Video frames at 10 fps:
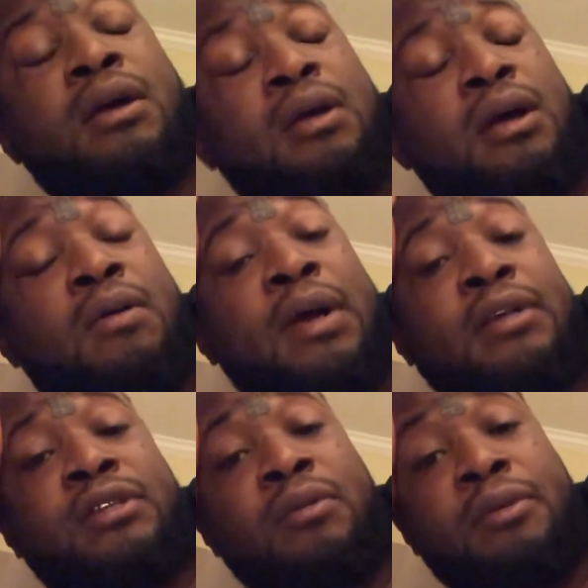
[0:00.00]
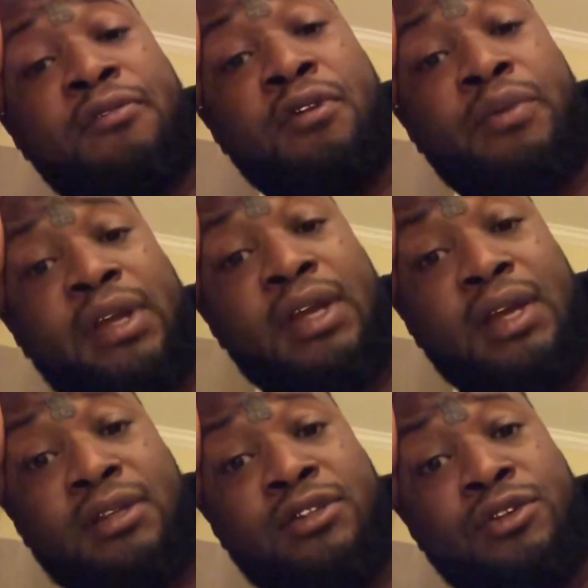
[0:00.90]
All right, so before we
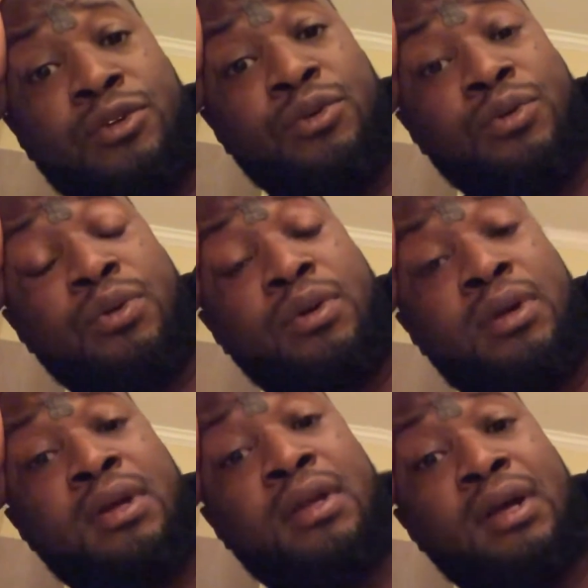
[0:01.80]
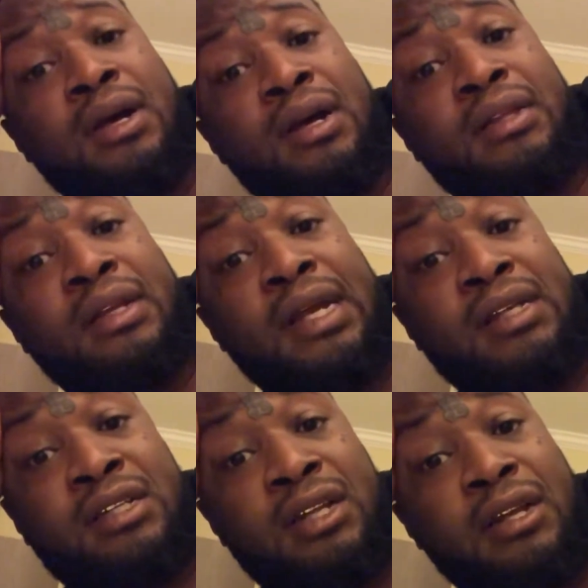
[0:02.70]
get to the
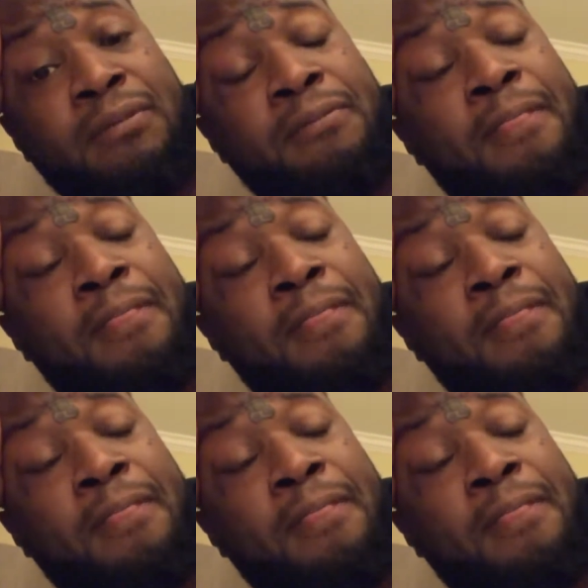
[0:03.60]
next clip,